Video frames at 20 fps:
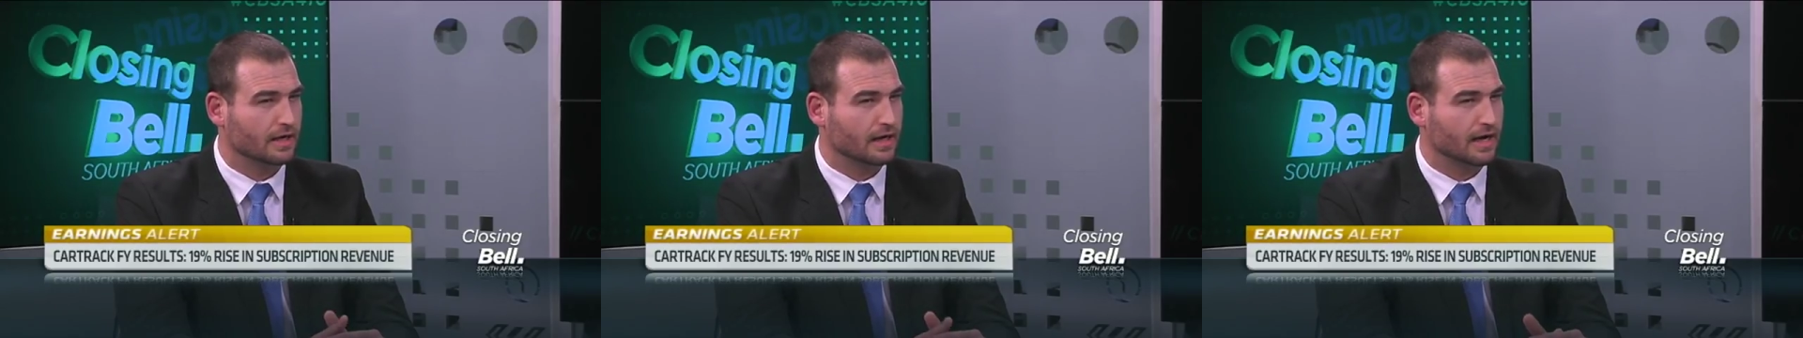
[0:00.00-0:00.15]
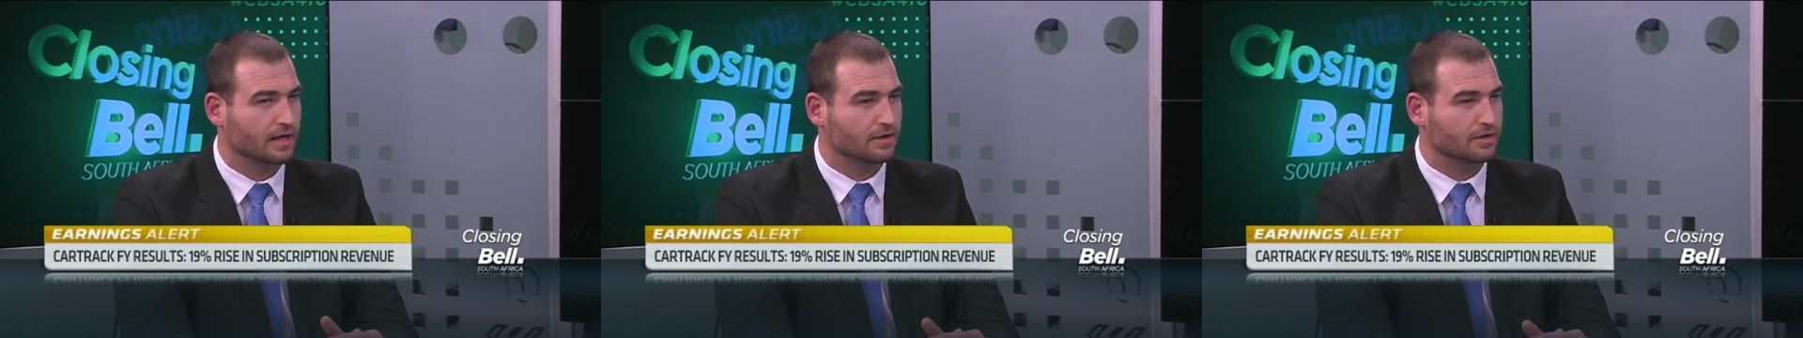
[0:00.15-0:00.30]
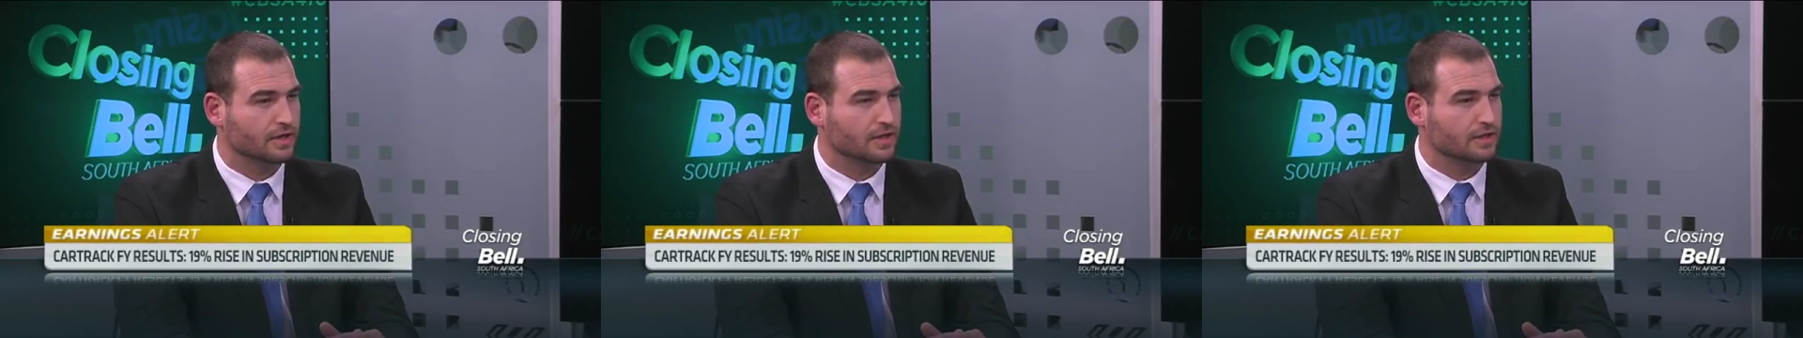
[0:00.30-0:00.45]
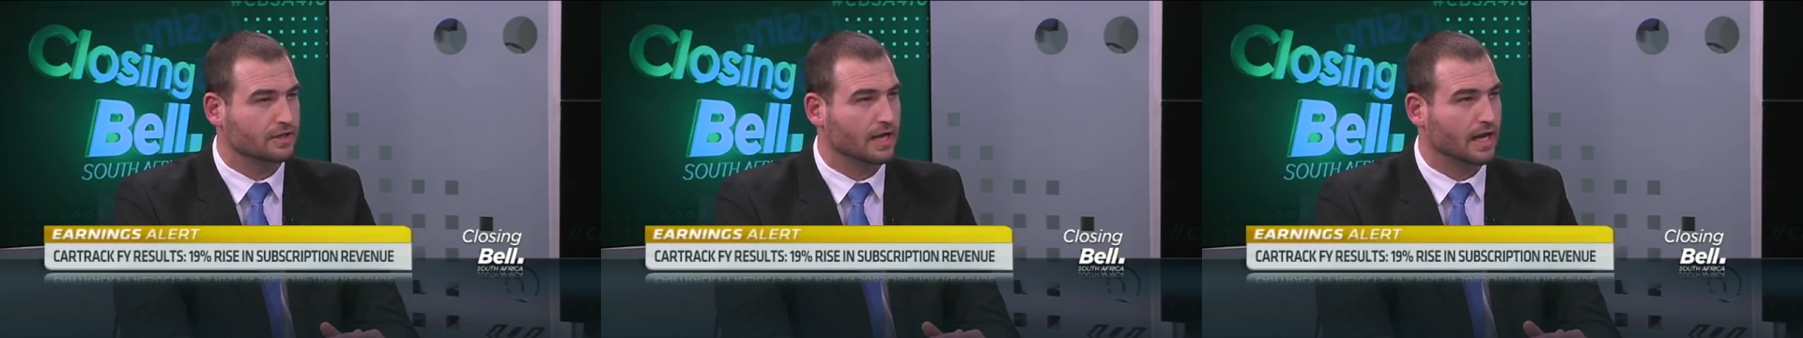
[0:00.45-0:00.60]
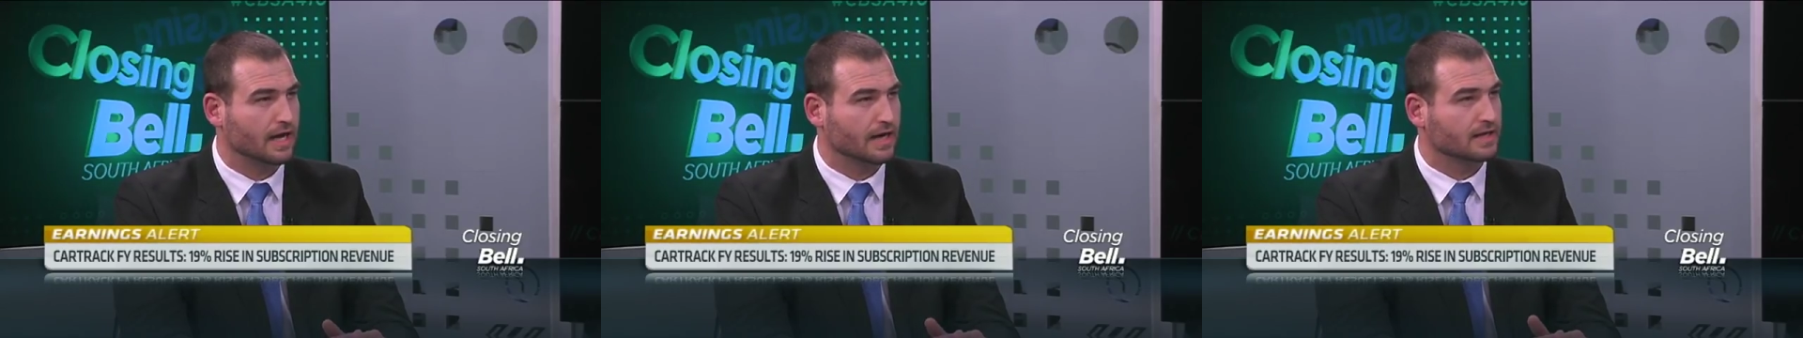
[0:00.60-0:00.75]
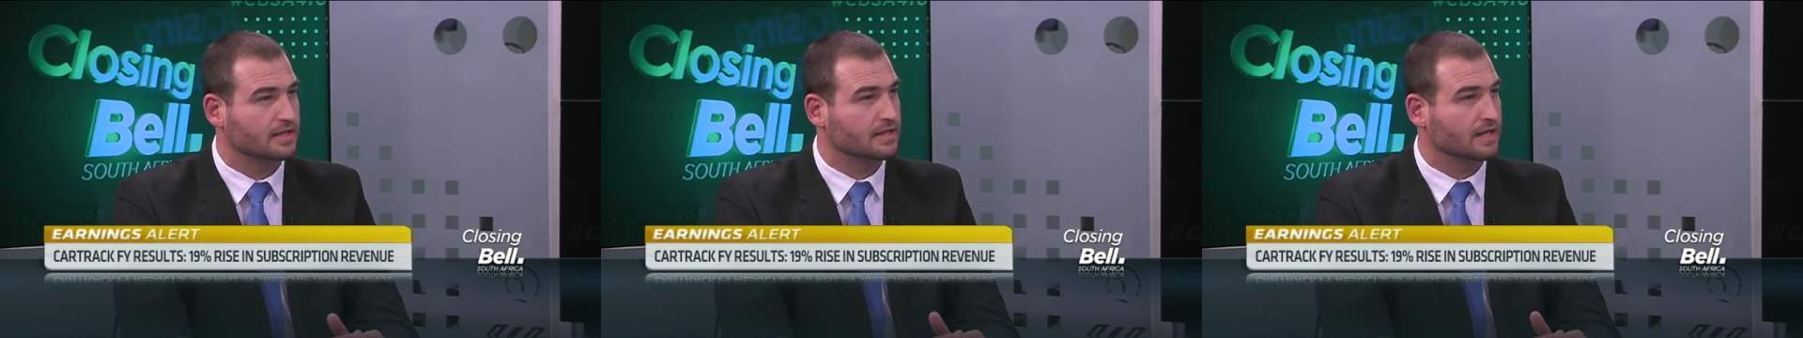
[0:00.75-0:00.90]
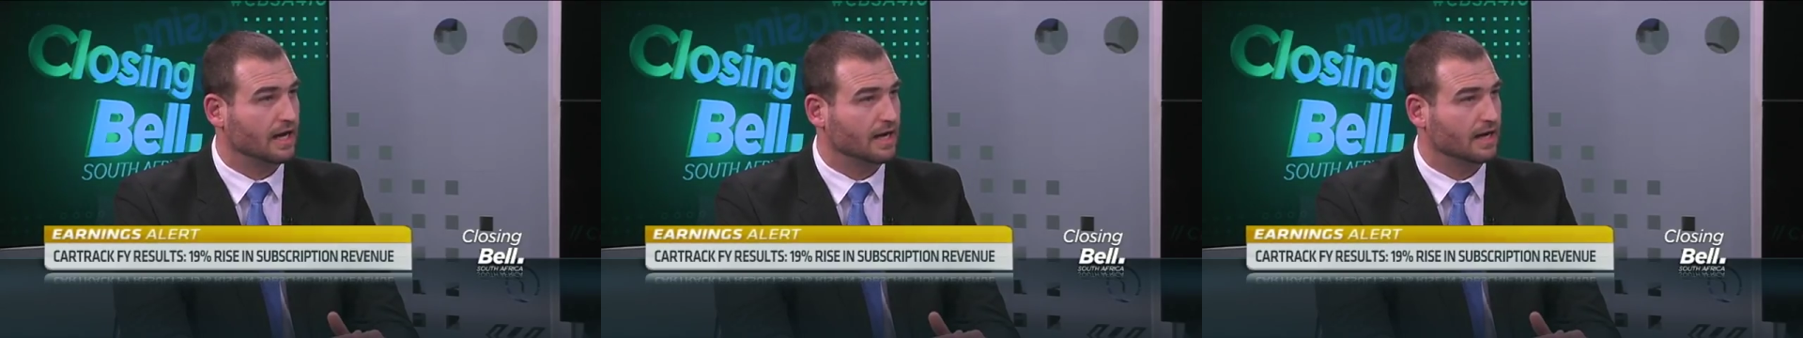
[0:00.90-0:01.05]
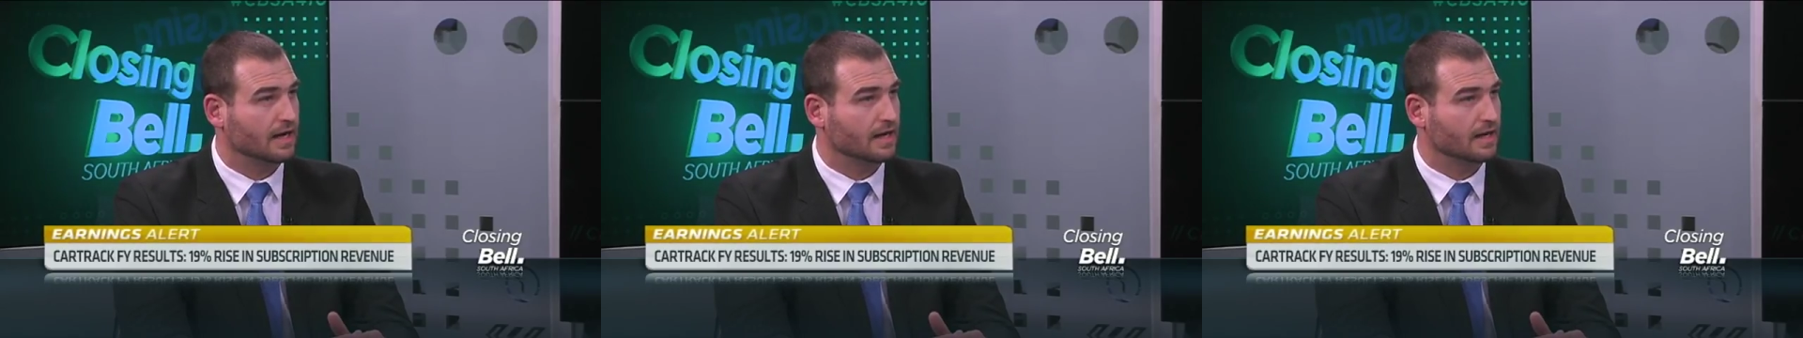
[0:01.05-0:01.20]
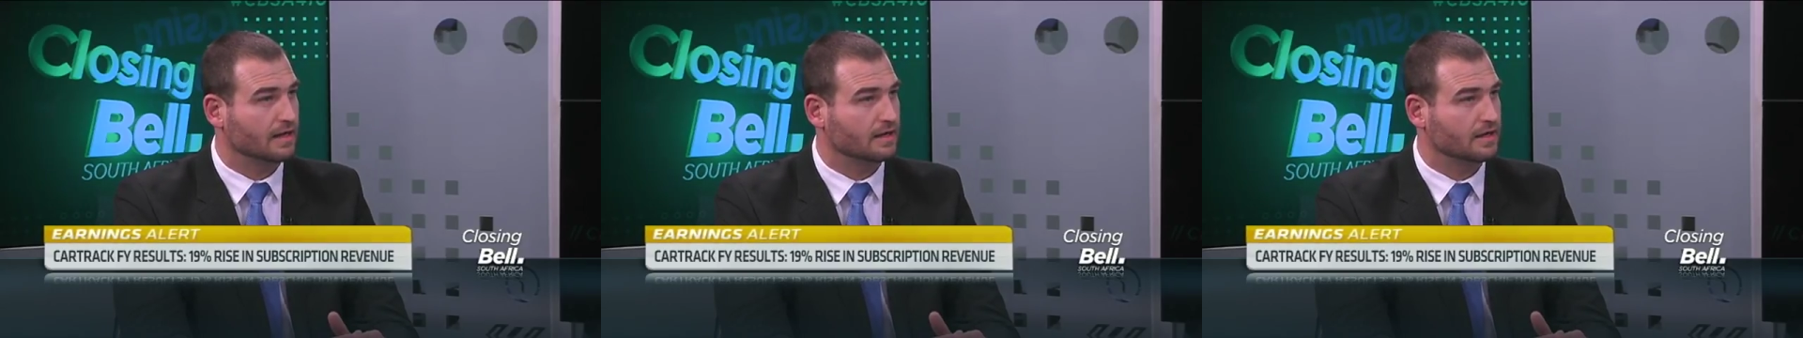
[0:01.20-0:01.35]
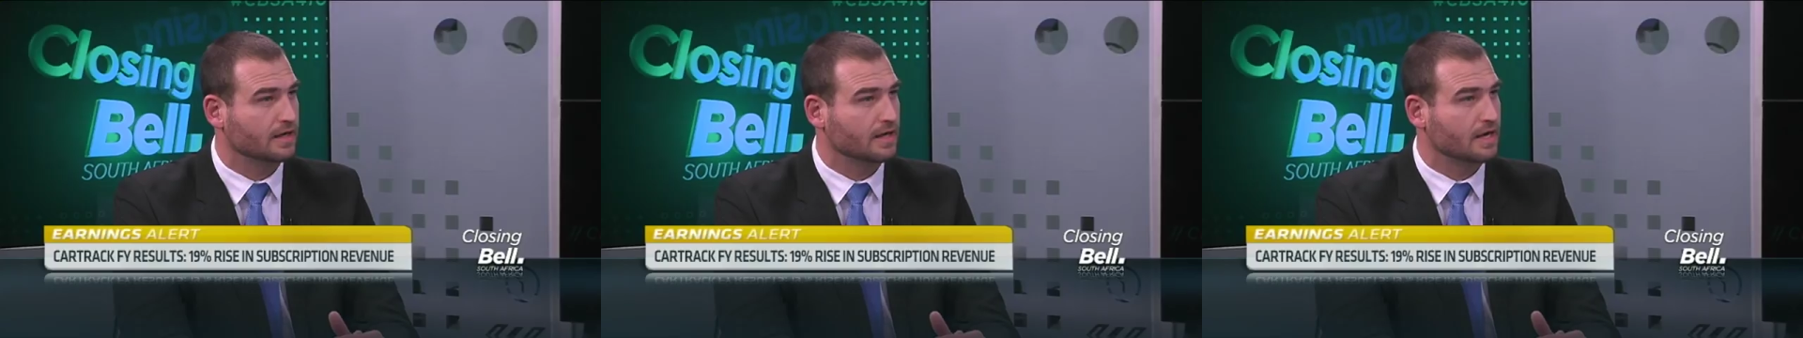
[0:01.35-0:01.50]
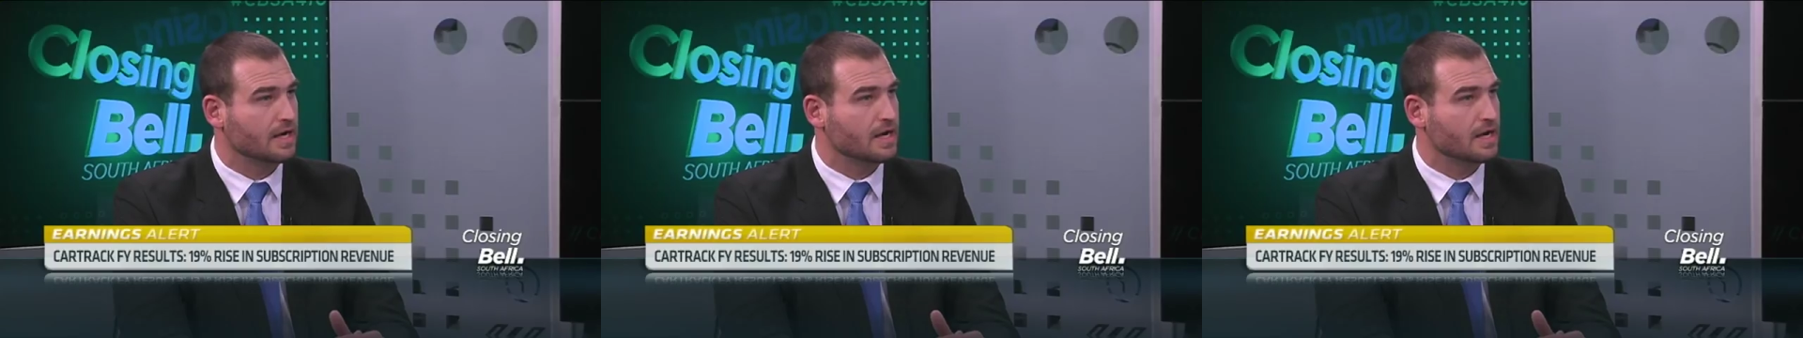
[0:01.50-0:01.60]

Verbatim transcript: countries like Thailand,